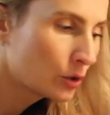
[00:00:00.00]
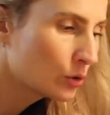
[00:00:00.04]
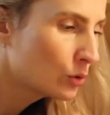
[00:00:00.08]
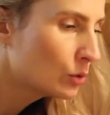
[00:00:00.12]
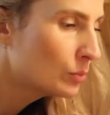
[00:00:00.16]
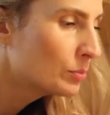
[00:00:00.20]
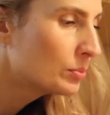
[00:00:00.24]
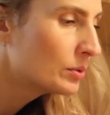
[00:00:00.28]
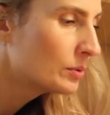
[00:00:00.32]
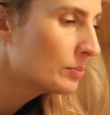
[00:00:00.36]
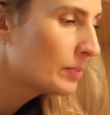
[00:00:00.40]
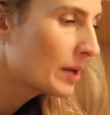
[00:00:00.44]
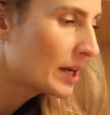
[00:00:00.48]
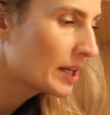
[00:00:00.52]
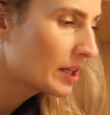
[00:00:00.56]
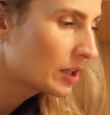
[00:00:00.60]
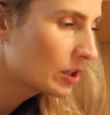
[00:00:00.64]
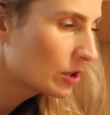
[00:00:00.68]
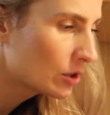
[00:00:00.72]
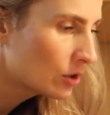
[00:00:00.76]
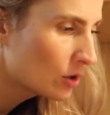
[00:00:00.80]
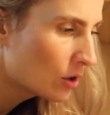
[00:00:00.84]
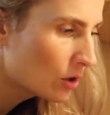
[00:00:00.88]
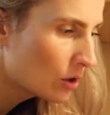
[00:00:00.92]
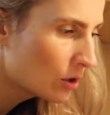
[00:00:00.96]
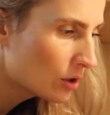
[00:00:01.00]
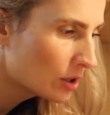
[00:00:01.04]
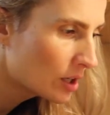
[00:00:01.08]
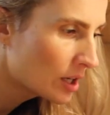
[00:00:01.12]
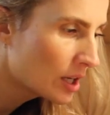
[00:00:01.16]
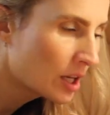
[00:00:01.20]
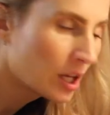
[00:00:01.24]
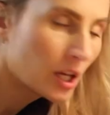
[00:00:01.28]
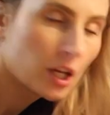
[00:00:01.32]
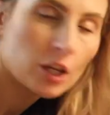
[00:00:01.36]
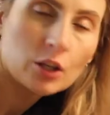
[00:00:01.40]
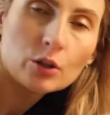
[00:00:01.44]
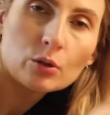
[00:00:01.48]
cube by Knorr.
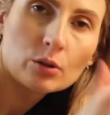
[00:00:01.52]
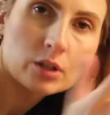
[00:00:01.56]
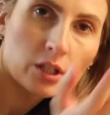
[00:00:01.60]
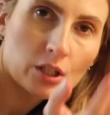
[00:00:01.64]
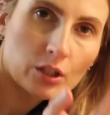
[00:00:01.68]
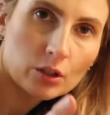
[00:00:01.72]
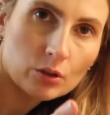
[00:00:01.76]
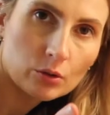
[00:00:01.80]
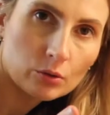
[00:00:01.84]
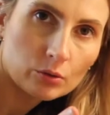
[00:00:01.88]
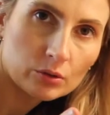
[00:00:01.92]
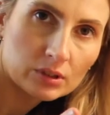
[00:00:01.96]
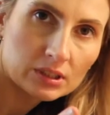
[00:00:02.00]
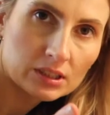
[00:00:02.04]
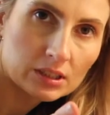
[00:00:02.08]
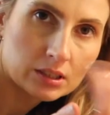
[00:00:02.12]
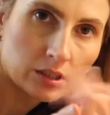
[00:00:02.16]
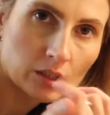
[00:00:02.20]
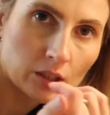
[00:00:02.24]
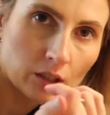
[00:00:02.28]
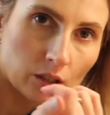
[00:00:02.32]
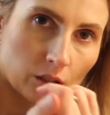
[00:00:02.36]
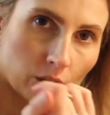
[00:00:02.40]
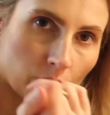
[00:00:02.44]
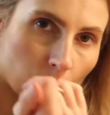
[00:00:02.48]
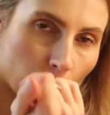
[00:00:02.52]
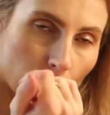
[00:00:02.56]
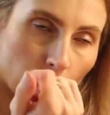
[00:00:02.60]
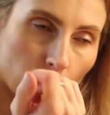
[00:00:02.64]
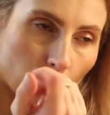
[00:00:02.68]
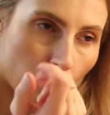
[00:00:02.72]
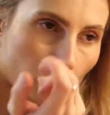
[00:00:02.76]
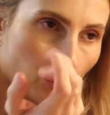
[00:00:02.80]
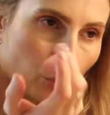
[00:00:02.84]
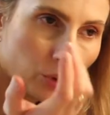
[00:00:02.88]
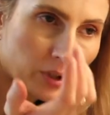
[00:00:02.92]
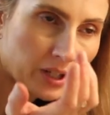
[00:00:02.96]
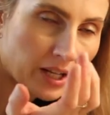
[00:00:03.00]
You can use uh,
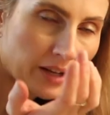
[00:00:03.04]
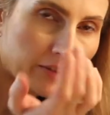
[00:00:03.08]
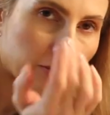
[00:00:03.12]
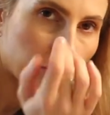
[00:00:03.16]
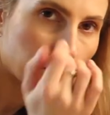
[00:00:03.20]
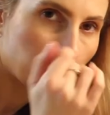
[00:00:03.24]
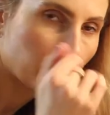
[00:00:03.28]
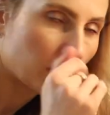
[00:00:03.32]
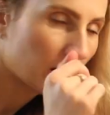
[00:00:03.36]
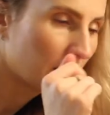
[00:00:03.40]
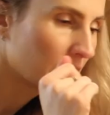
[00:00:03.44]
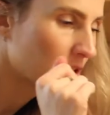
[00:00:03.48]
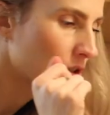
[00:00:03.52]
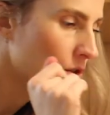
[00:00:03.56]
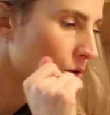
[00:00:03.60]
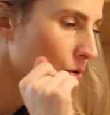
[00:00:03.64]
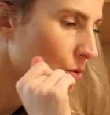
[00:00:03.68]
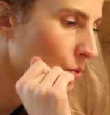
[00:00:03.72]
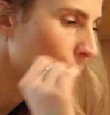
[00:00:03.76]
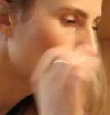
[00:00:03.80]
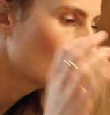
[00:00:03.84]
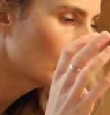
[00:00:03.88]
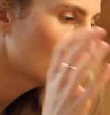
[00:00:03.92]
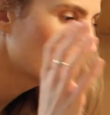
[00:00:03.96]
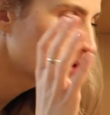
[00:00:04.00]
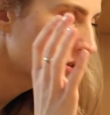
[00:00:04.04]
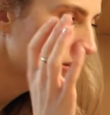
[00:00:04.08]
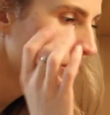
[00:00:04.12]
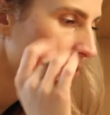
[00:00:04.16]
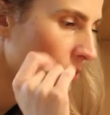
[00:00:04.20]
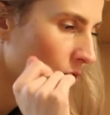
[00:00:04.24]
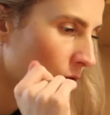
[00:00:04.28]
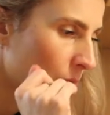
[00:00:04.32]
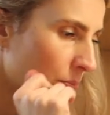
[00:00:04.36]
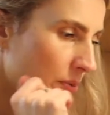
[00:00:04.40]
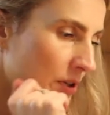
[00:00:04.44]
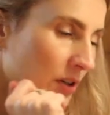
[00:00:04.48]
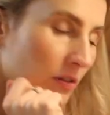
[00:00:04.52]
whatever brand you want
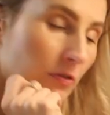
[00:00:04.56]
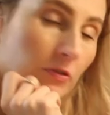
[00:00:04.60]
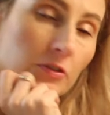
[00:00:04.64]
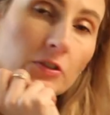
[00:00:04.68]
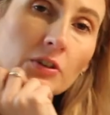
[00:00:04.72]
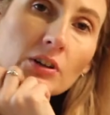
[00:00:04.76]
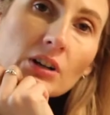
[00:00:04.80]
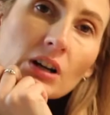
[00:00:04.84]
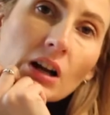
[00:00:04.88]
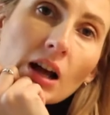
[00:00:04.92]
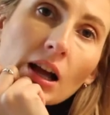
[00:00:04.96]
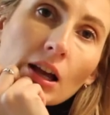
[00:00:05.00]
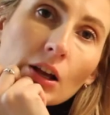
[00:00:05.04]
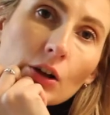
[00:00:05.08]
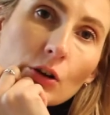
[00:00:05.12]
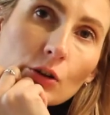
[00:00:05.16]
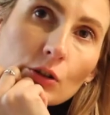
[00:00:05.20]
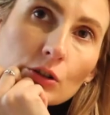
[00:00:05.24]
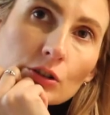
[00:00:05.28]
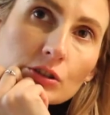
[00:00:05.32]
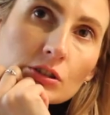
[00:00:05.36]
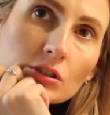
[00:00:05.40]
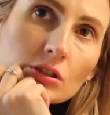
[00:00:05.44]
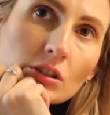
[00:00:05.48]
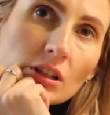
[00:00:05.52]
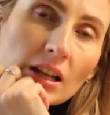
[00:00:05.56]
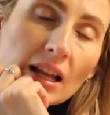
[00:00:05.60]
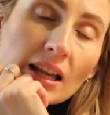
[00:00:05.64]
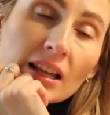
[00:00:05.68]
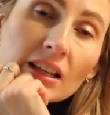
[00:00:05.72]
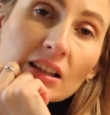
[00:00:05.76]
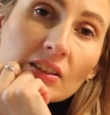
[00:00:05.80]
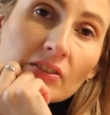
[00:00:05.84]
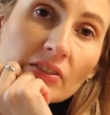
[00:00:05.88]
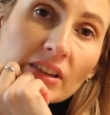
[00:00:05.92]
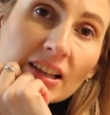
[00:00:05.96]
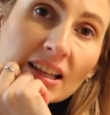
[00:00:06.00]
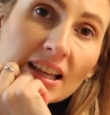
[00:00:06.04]
or prefer. I also
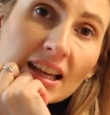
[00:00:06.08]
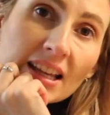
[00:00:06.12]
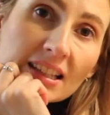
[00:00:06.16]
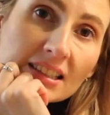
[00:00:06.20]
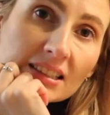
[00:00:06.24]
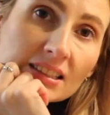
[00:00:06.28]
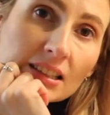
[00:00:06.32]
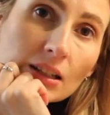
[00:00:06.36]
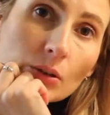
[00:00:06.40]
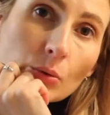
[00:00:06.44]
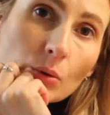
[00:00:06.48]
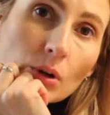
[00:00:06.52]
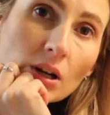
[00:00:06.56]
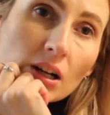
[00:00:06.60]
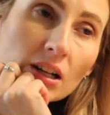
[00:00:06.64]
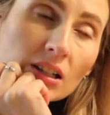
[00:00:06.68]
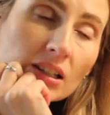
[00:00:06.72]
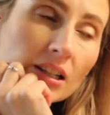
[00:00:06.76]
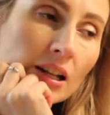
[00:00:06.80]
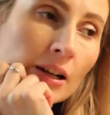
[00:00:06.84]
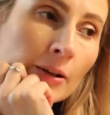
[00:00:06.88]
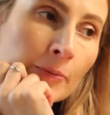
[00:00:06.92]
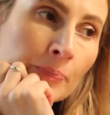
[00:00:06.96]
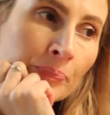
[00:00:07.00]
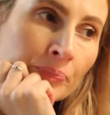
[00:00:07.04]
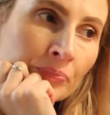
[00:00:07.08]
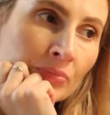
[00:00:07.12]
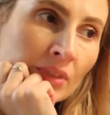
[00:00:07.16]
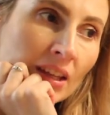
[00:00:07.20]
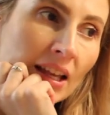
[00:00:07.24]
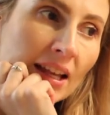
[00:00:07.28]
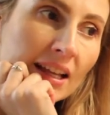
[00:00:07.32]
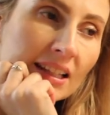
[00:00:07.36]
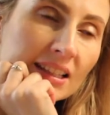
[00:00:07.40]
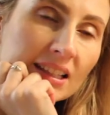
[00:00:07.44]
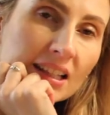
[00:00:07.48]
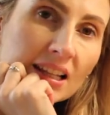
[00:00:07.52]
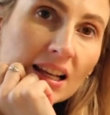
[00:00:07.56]
like the Vegeta one,
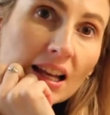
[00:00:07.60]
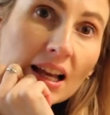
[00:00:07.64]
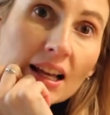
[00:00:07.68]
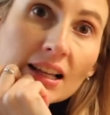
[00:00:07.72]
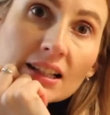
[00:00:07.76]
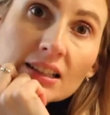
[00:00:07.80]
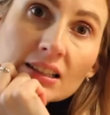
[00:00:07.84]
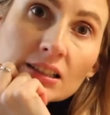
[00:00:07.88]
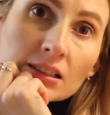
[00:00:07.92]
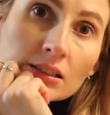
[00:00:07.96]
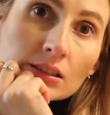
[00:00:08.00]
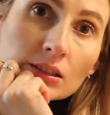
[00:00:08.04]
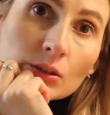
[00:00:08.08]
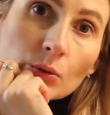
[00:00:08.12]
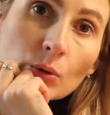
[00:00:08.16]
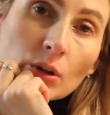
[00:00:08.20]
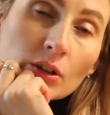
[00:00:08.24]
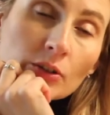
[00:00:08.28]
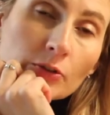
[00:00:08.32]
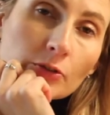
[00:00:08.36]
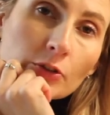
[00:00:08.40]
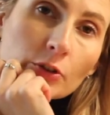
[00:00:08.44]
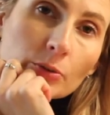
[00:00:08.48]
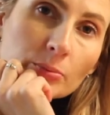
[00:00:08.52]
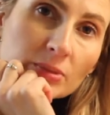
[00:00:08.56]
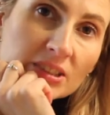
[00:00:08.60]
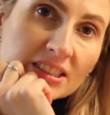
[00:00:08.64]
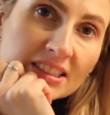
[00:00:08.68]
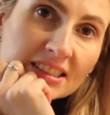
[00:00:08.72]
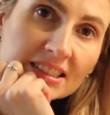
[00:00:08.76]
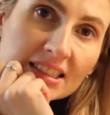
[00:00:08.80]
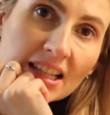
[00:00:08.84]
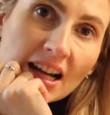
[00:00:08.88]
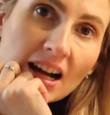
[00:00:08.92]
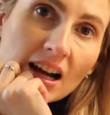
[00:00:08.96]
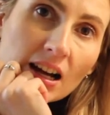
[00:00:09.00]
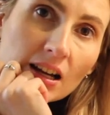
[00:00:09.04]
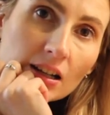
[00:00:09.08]
and I like the one from
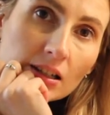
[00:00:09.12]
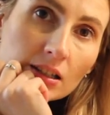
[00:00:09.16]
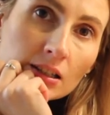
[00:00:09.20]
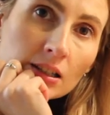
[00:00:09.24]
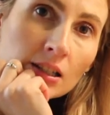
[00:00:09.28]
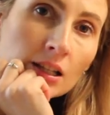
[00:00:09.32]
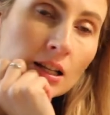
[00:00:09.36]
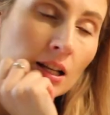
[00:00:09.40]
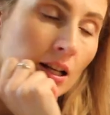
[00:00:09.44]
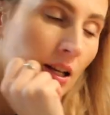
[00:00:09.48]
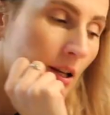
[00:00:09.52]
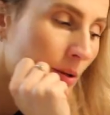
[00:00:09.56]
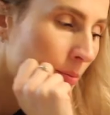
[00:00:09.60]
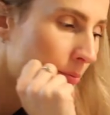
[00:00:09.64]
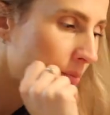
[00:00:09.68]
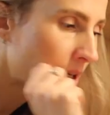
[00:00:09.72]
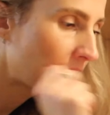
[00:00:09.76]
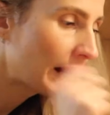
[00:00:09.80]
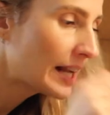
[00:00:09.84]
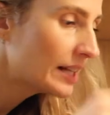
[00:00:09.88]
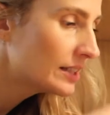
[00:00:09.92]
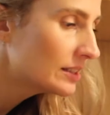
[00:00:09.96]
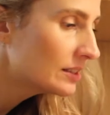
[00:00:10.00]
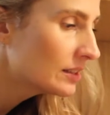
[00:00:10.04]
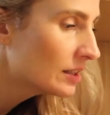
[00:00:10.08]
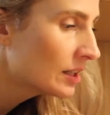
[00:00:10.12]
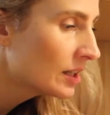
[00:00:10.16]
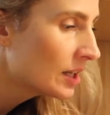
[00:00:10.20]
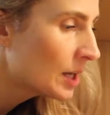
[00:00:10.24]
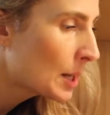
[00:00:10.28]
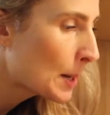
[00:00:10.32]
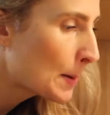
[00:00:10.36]
Star brand.